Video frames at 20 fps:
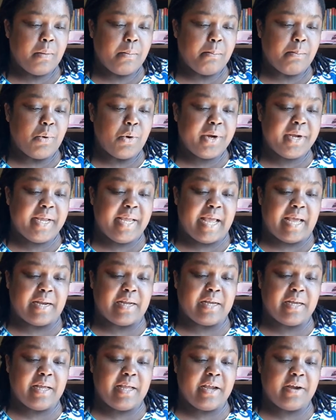
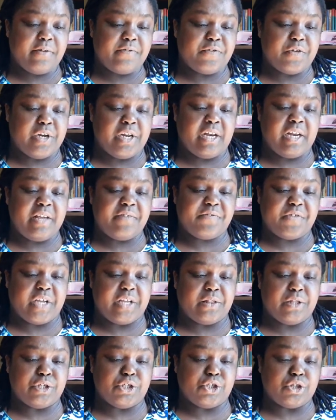Morgiana carefully
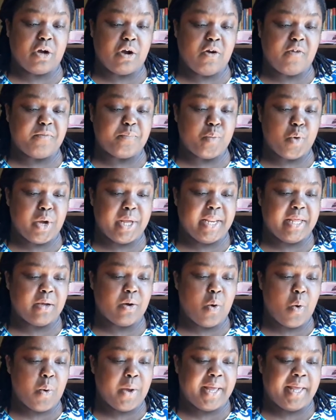lifted the jug of boiling
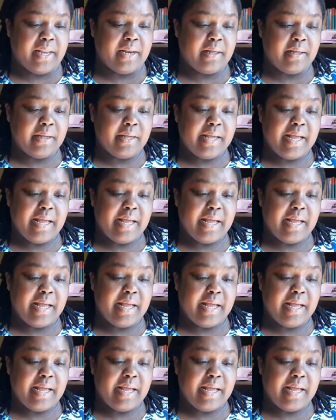oil